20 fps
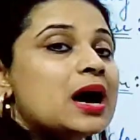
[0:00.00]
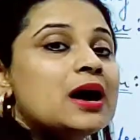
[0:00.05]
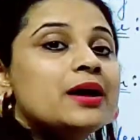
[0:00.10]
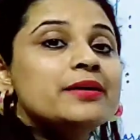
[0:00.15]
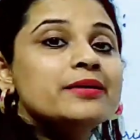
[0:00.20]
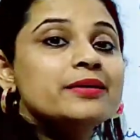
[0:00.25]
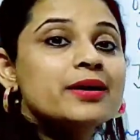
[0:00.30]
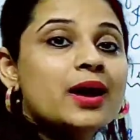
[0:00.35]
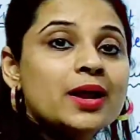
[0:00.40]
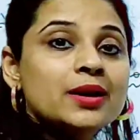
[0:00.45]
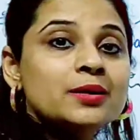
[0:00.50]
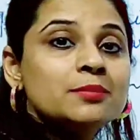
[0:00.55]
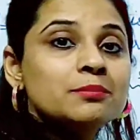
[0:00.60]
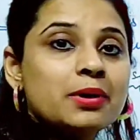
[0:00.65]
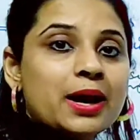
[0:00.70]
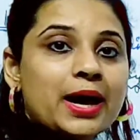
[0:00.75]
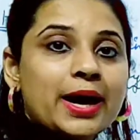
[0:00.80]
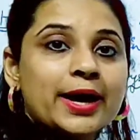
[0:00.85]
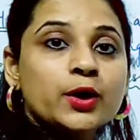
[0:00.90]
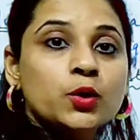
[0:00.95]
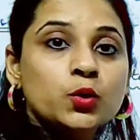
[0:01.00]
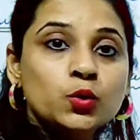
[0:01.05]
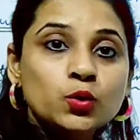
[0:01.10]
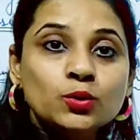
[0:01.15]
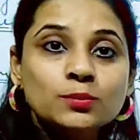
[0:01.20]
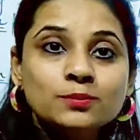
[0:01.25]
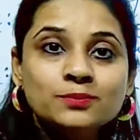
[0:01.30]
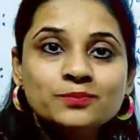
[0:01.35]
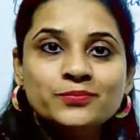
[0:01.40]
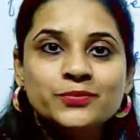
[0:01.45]
are run by
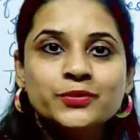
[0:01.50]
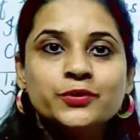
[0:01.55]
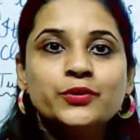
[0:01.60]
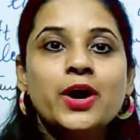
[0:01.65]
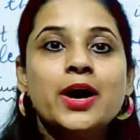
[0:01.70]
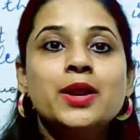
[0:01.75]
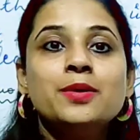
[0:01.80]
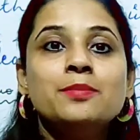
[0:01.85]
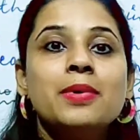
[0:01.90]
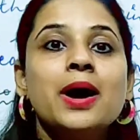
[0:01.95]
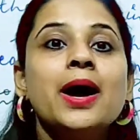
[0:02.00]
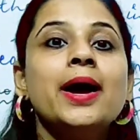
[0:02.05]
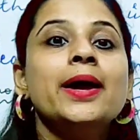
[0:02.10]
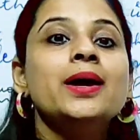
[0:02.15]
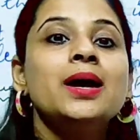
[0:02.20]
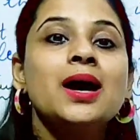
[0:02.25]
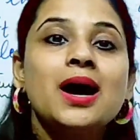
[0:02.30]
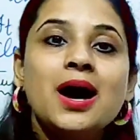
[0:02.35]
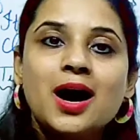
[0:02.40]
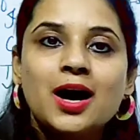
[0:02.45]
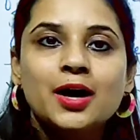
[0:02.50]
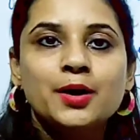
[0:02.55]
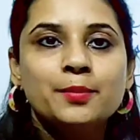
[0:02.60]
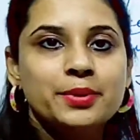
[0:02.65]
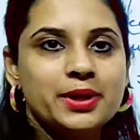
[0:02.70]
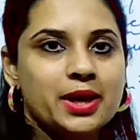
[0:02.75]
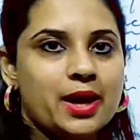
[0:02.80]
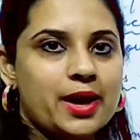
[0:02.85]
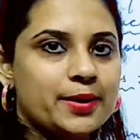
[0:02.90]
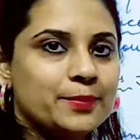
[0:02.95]
whom? Run by
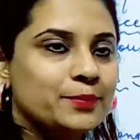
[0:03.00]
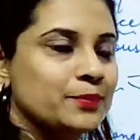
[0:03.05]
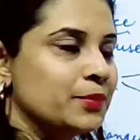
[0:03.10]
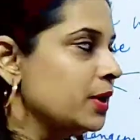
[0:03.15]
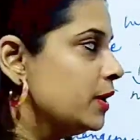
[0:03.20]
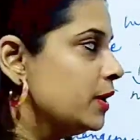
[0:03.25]
RBI,